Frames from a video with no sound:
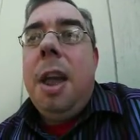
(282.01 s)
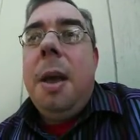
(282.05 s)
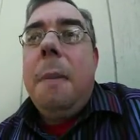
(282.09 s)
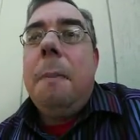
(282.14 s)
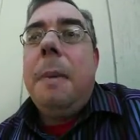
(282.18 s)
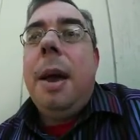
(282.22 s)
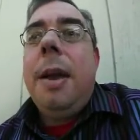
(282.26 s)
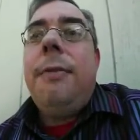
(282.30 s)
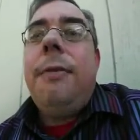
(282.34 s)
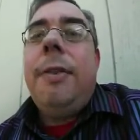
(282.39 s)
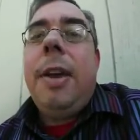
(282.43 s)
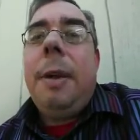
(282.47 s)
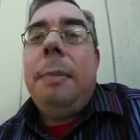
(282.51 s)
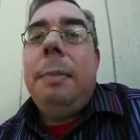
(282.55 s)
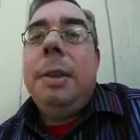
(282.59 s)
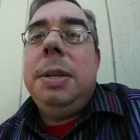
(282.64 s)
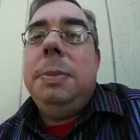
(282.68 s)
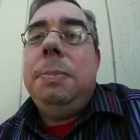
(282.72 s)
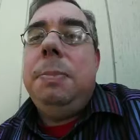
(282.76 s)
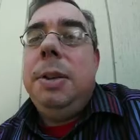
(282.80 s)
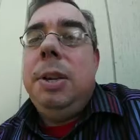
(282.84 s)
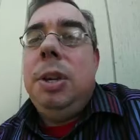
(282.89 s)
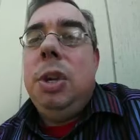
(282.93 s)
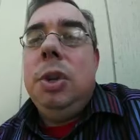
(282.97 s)
My family's
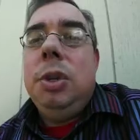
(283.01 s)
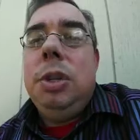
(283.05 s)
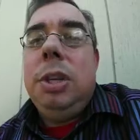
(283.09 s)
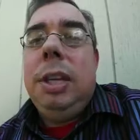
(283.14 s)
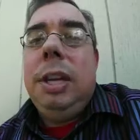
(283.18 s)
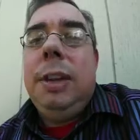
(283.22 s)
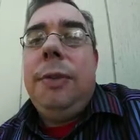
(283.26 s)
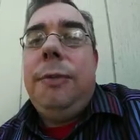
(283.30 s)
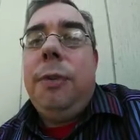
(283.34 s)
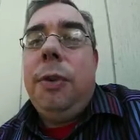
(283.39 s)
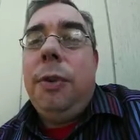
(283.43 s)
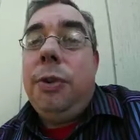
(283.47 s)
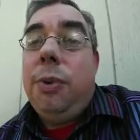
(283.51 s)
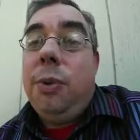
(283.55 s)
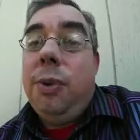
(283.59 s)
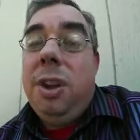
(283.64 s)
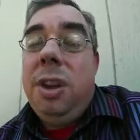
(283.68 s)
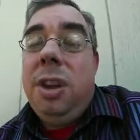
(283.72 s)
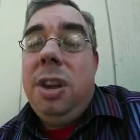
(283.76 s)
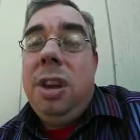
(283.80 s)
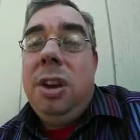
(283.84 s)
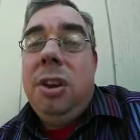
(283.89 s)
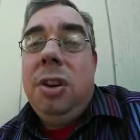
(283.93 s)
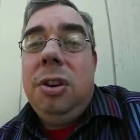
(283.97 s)
been using it for 3
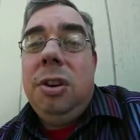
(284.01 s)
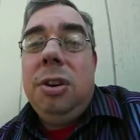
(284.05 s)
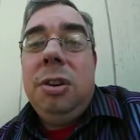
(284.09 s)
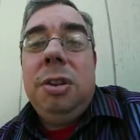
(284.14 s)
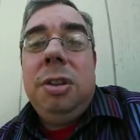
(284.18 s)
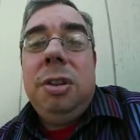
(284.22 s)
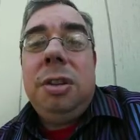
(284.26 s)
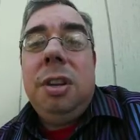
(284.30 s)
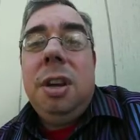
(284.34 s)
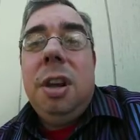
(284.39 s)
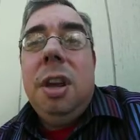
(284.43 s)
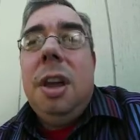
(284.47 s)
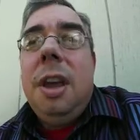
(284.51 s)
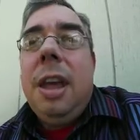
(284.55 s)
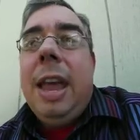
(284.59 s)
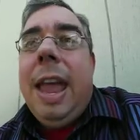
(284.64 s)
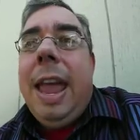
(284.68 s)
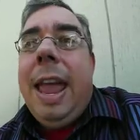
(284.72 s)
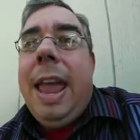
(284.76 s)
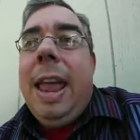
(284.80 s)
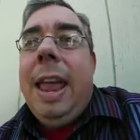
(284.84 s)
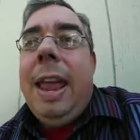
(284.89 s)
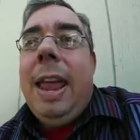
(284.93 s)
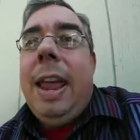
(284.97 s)
years,
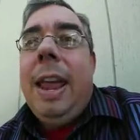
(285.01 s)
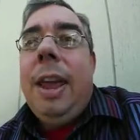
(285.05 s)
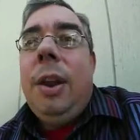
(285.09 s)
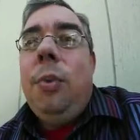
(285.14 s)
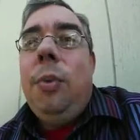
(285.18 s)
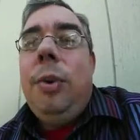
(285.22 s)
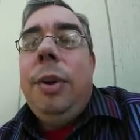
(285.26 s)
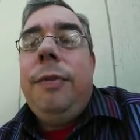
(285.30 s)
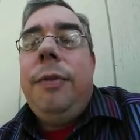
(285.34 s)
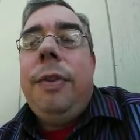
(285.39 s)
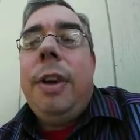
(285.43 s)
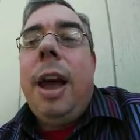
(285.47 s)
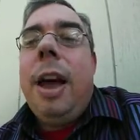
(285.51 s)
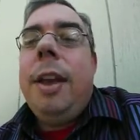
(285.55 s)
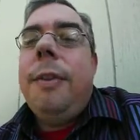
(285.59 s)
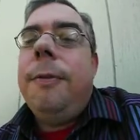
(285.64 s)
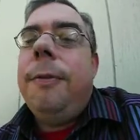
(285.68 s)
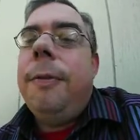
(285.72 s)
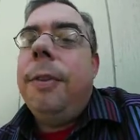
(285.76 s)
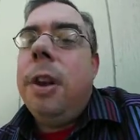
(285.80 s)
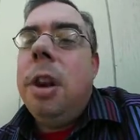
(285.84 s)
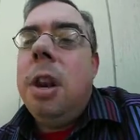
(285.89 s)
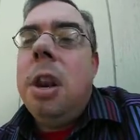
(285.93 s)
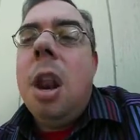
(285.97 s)
and we've got
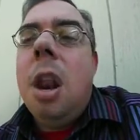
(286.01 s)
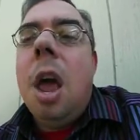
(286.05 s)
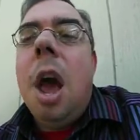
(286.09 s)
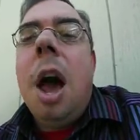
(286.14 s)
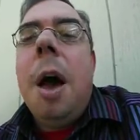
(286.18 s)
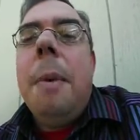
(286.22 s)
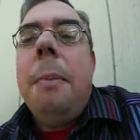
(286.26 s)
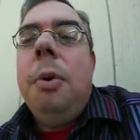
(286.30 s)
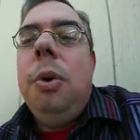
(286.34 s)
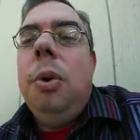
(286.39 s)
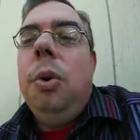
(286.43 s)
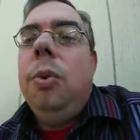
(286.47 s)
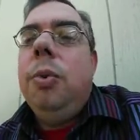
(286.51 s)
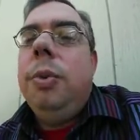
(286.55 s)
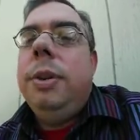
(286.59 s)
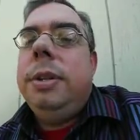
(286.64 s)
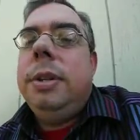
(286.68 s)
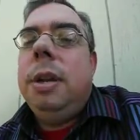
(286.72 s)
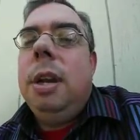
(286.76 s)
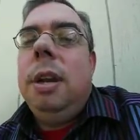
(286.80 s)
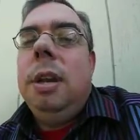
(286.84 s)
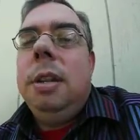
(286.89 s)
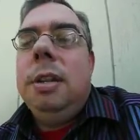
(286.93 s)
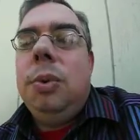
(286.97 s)
phenomenal
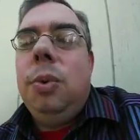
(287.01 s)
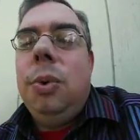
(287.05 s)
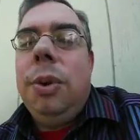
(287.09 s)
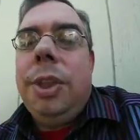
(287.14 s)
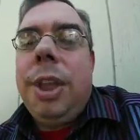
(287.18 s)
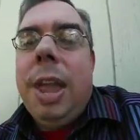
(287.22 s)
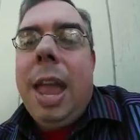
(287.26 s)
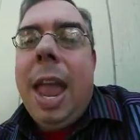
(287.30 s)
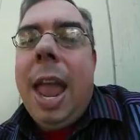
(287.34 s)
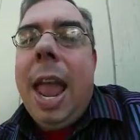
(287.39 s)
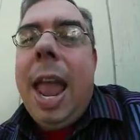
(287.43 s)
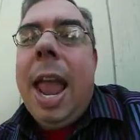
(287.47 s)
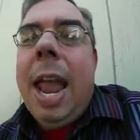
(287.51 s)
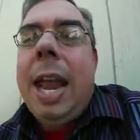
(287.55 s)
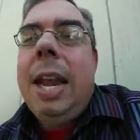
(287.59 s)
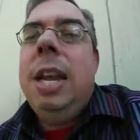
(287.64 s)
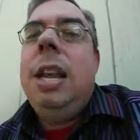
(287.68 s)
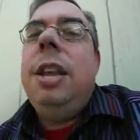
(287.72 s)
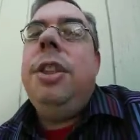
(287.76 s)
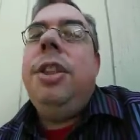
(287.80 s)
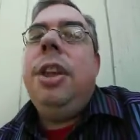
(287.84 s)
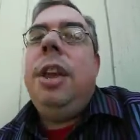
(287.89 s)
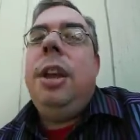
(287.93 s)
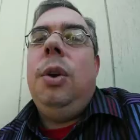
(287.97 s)
results with
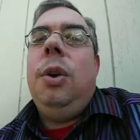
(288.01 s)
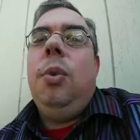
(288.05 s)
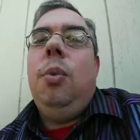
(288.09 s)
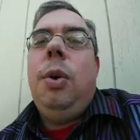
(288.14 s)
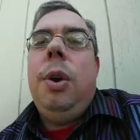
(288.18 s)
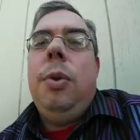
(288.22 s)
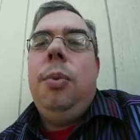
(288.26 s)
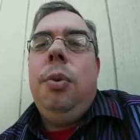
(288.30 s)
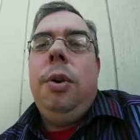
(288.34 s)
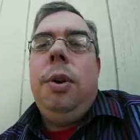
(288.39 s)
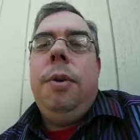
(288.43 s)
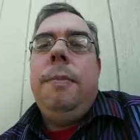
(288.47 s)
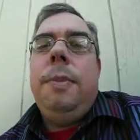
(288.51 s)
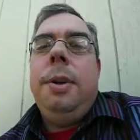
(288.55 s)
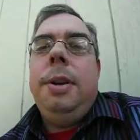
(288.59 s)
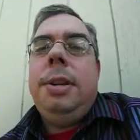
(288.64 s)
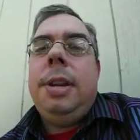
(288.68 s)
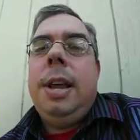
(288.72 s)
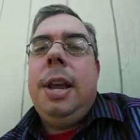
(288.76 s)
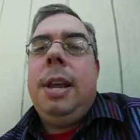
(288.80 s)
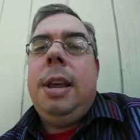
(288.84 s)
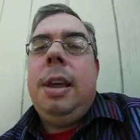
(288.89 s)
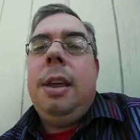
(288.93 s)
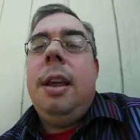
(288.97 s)
anything we would have been
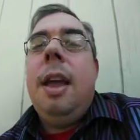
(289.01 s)
taking.